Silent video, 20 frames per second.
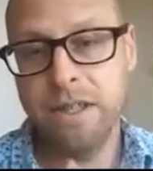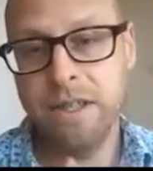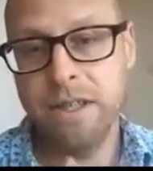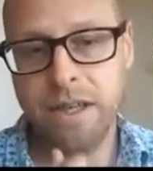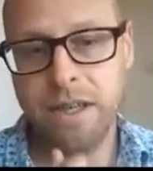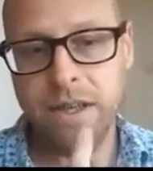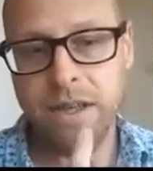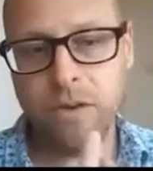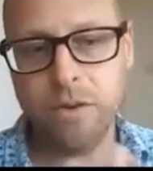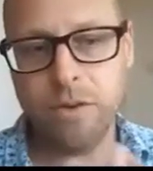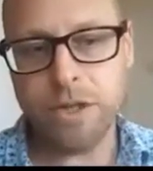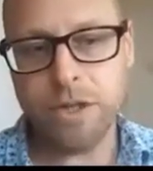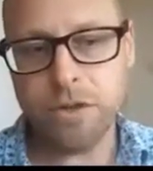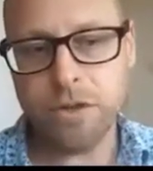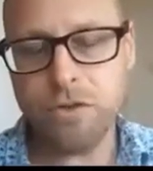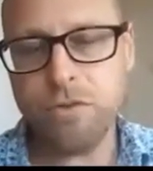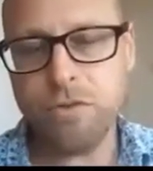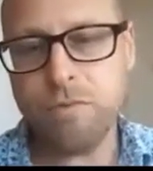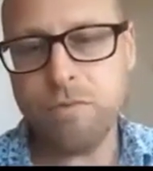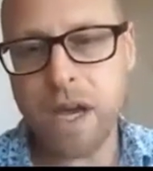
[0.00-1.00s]
And there are
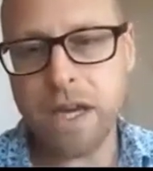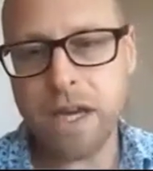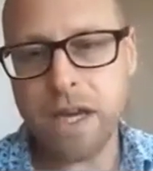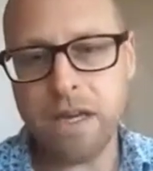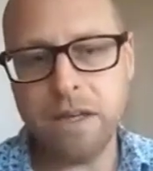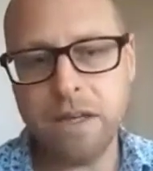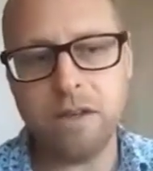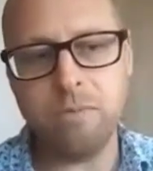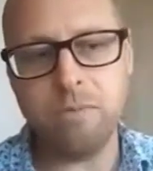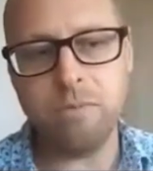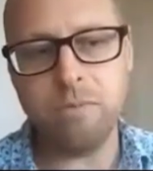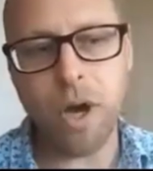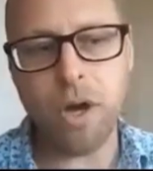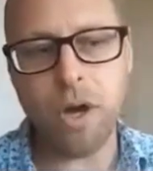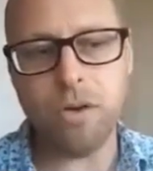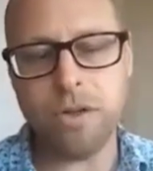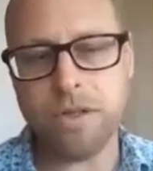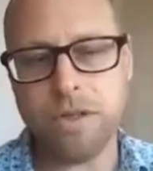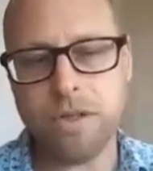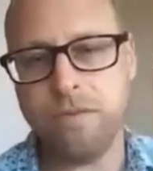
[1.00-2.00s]
two main
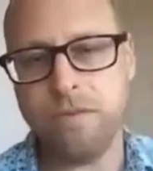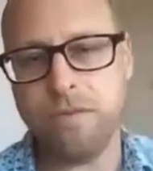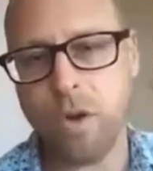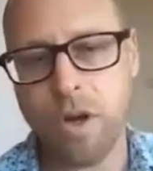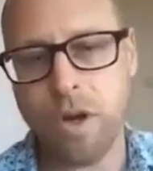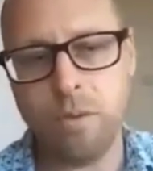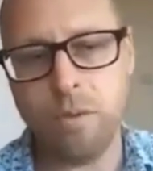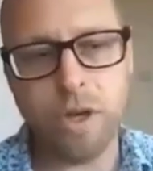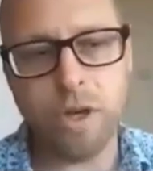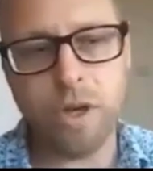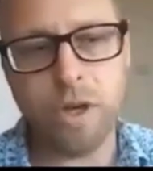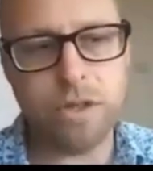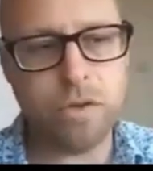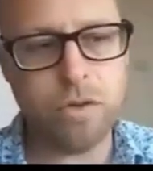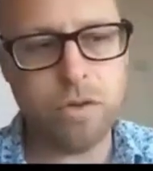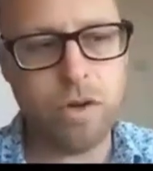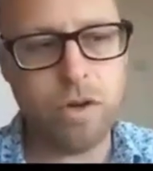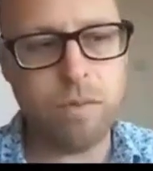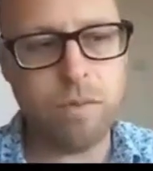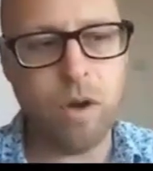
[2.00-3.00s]
components of what I'm going to
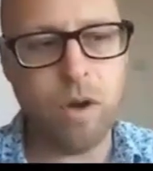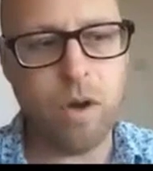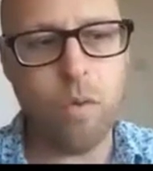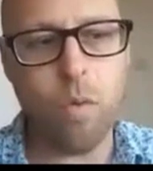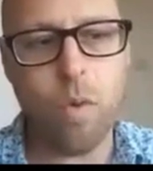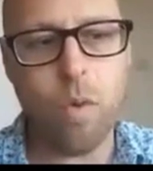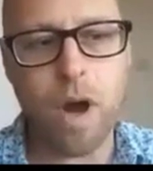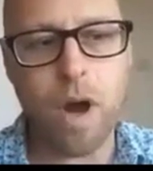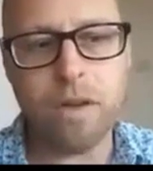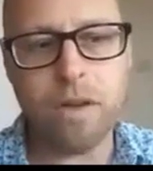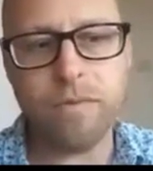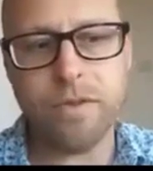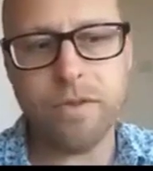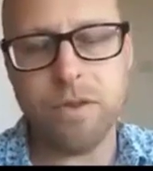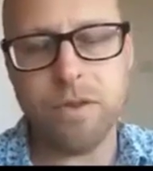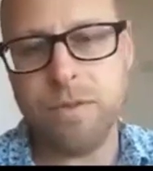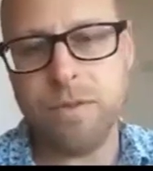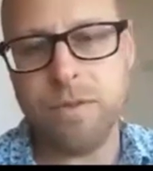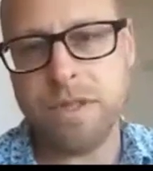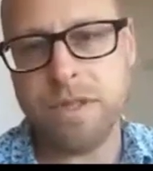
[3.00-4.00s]
talk about. One of
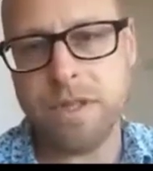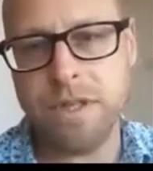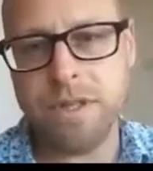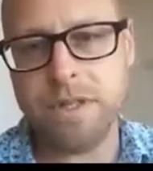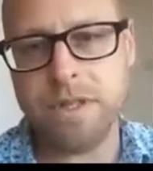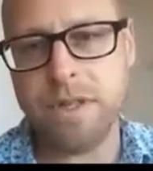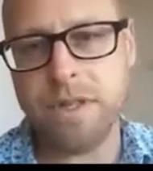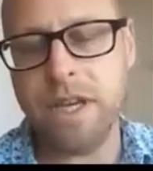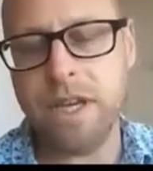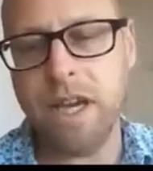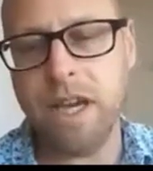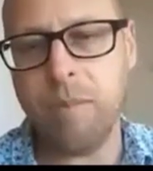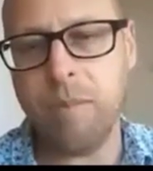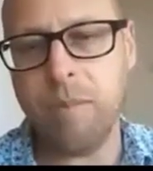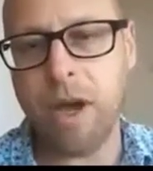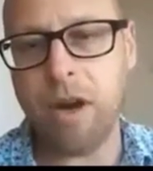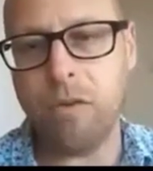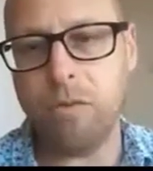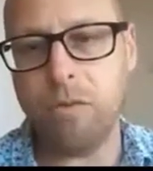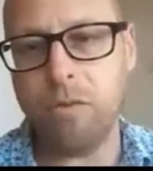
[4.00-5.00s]
them is thinking
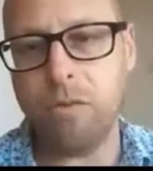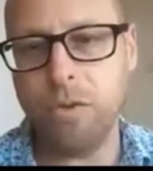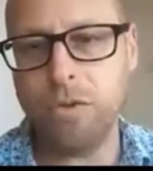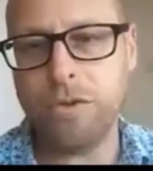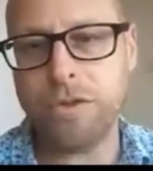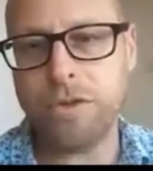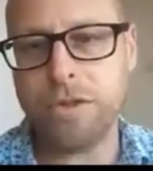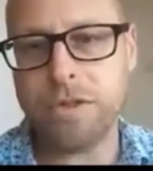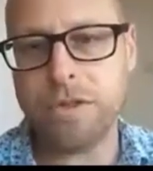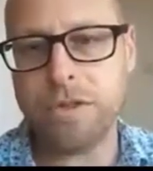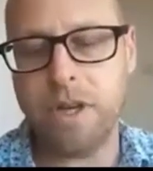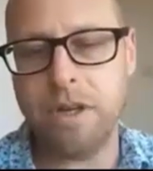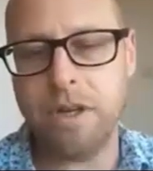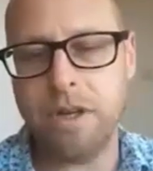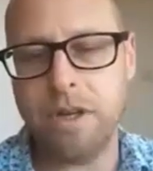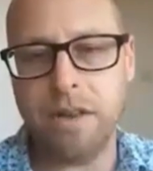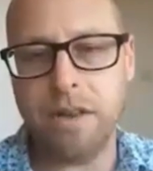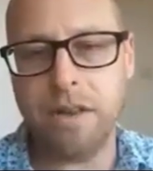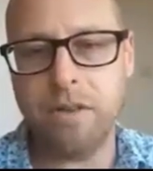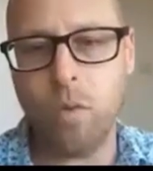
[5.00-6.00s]
about roots
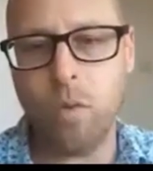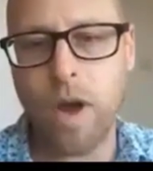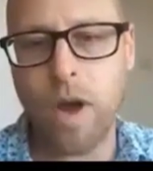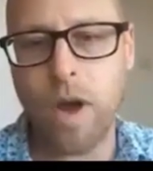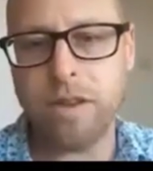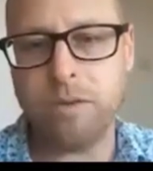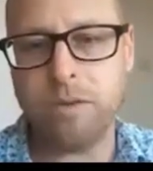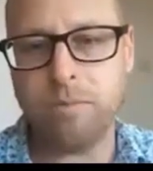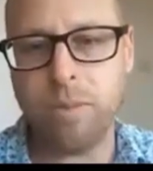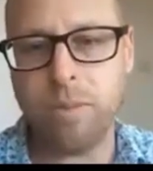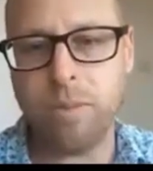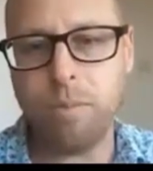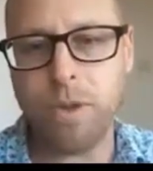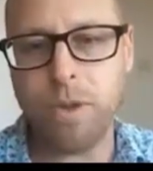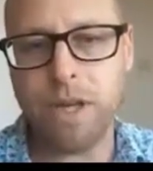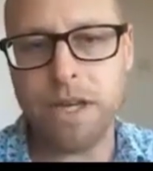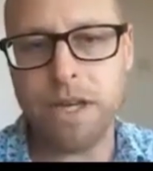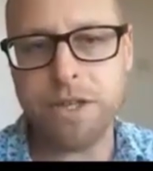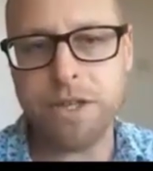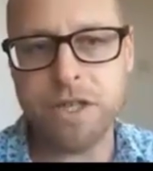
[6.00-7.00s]
and the way that
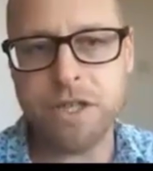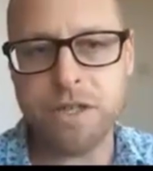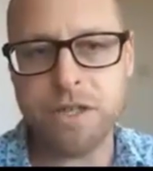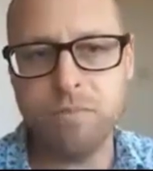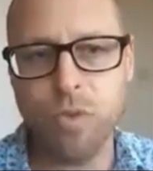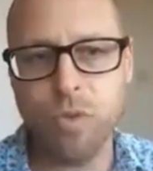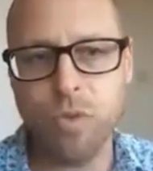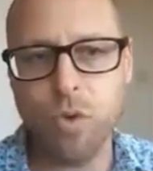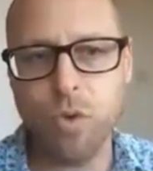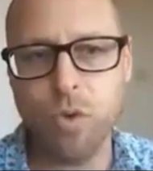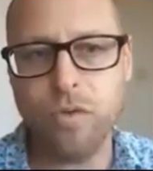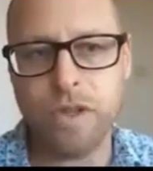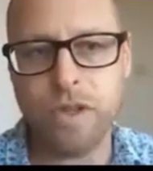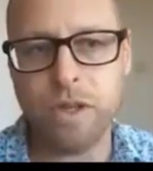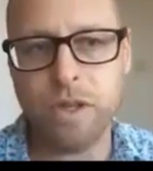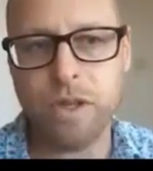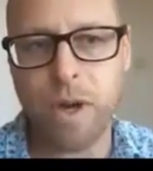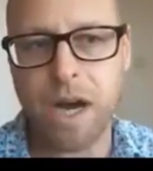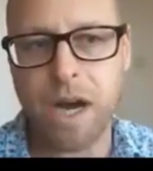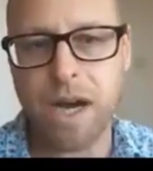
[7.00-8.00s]
populations move in
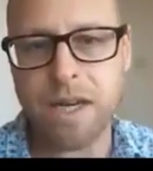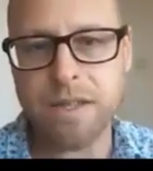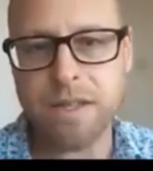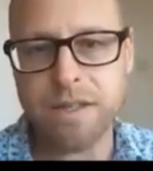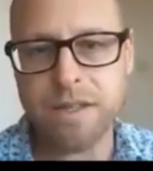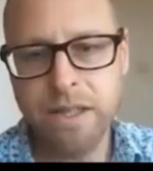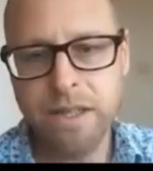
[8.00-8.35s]
the past,